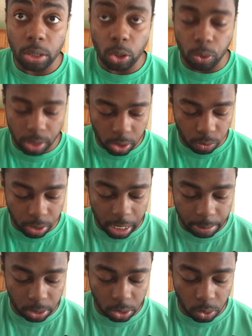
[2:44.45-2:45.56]
Quinten
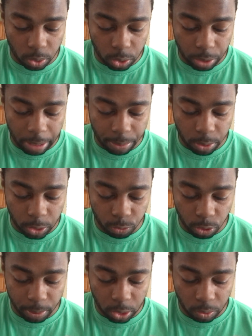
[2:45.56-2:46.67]
Grimes scored 20 points, 4
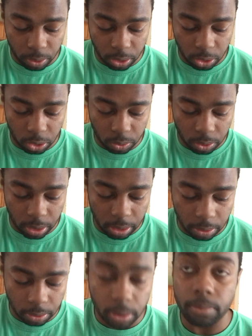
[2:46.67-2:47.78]
rebounds, 3 assists, 2
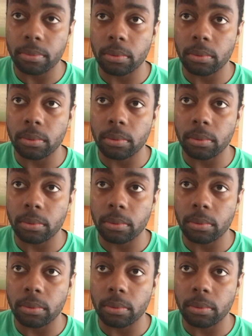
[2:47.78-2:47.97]
steals.